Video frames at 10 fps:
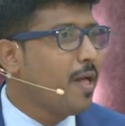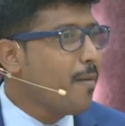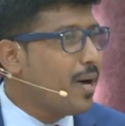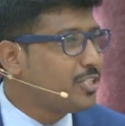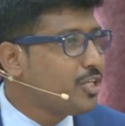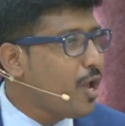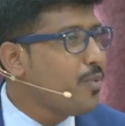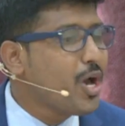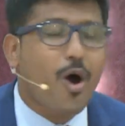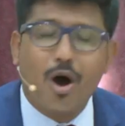but today we
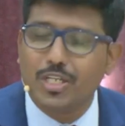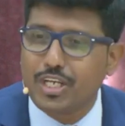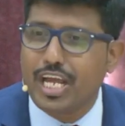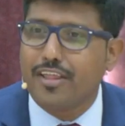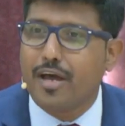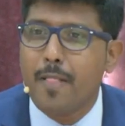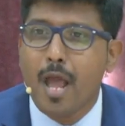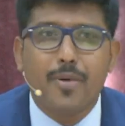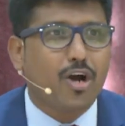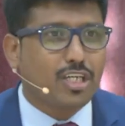are all together
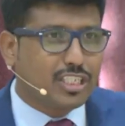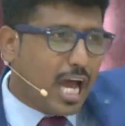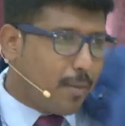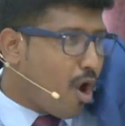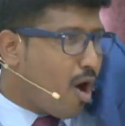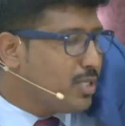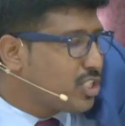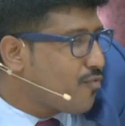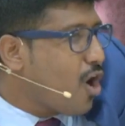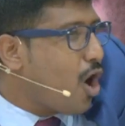because that promise
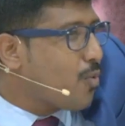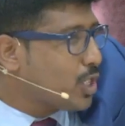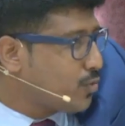of God was